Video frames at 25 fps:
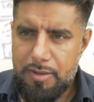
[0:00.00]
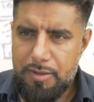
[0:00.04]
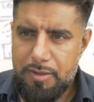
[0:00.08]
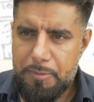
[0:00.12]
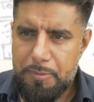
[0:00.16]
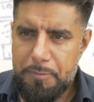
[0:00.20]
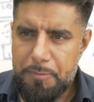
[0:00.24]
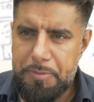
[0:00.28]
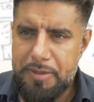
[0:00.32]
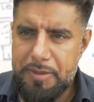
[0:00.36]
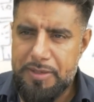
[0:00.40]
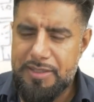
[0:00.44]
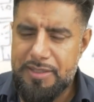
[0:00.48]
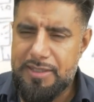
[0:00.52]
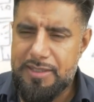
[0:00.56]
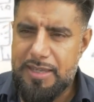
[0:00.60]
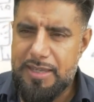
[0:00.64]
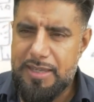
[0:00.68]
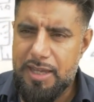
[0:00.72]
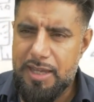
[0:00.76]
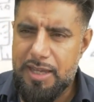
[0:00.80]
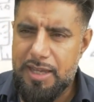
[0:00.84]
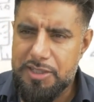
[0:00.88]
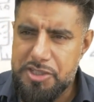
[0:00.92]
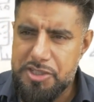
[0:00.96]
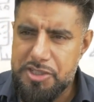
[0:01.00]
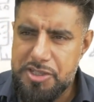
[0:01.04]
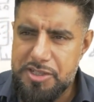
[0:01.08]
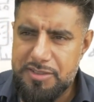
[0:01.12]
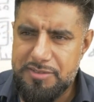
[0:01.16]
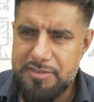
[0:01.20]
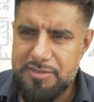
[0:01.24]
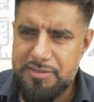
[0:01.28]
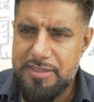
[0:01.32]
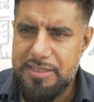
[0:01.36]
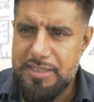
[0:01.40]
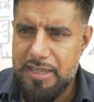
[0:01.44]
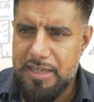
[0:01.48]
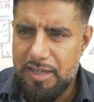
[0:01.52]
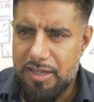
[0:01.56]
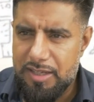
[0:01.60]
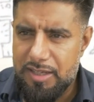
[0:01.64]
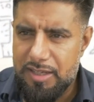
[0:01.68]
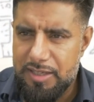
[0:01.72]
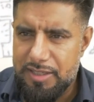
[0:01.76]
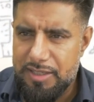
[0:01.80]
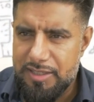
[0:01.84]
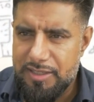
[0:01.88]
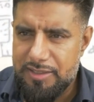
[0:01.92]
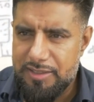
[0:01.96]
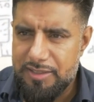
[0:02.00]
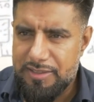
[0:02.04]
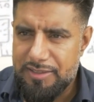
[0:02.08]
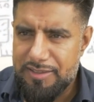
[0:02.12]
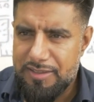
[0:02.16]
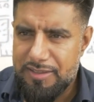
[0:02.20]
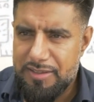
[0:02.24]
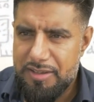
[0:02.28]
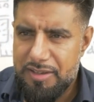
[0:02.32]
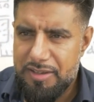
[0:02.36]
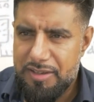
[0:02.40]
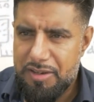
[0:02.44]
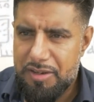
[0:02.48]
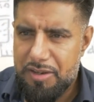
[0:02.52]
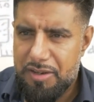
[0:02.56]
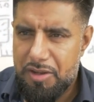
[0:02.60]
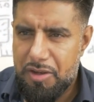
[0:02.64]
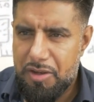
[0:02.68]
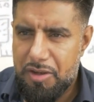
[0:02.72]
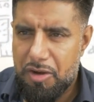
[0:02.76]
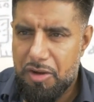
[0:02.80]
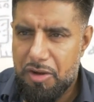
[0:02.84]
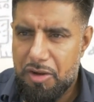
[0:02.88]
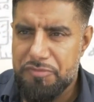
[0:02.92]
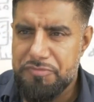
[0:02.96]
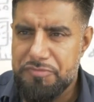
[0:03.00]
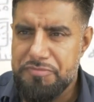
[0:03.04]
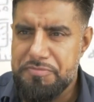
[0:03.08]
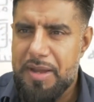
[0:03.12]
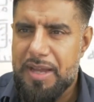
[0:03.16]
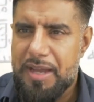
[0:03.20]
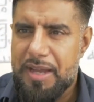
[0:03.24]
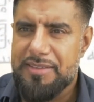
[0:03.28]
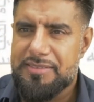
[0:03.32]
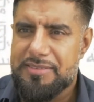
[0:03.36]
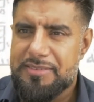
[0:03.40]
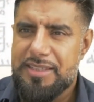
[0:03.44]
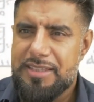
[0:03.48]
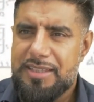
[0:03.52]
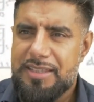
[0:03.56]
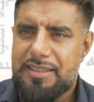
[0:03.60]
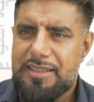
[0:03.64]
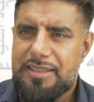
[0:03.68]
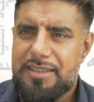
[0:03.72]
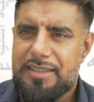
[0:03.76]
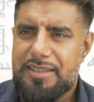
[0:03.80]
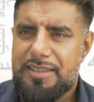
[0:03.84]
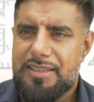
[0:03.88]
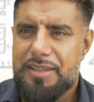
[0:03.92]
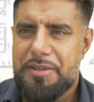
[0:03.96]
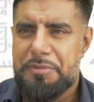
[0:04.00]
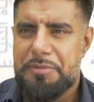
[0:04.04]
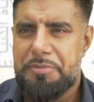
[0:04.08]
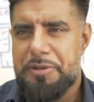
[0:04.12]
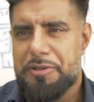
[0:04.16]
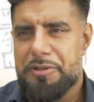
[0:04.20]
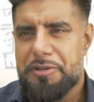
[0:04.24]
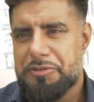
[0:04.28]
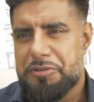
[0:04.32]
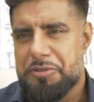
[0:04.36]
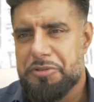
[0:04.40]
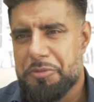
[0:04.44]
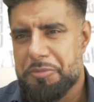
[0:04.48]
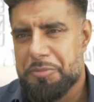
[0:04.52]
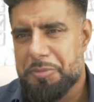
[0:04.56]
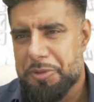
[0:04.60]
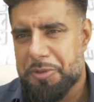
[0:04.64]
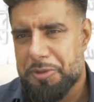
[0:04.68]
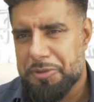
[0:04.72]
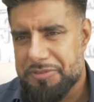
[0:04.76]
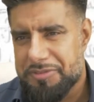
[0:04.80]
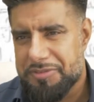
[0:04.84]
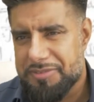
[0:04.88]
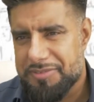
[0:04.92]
But he catches the eye of Mahdi ibn Tumart.